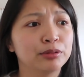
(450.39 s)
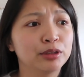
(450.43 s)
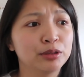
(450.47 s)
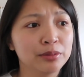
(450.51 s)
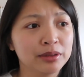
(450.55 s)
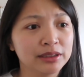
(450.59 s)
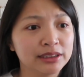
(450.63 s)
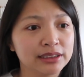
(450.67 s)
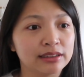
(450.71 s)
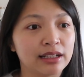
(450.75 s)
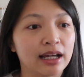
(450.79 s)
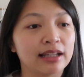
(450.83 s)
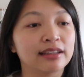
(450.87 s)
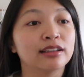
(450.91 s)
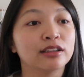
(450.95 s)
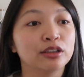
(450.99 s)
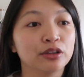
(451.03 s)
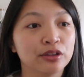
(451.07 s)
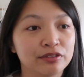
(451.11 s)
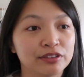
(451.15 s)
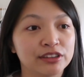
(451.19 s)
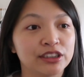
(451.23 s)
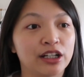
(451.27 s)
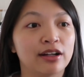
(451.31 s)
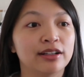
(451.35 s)
Louis
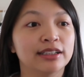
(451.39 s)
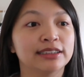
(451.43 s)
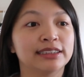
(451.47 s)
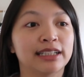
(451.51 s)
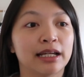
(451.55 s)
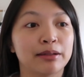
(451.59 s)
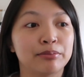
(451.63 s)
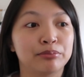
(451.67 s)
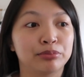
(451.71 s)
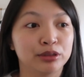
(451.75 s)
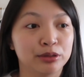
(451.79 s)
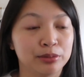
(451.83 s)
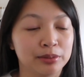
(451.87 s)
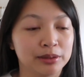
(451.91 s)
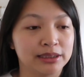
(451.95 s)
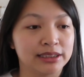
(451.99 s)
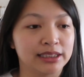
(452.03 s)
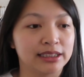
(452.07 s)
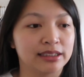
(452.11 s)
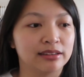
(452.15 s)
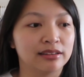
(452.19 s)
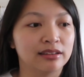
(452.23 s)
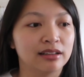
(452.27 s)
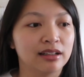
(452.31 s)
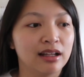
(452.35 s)
Vuitton inside
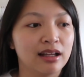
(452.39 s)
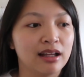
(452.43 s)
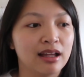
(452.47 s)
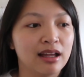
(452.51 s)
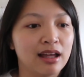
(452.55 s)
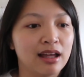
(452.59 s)
Bloomingdale,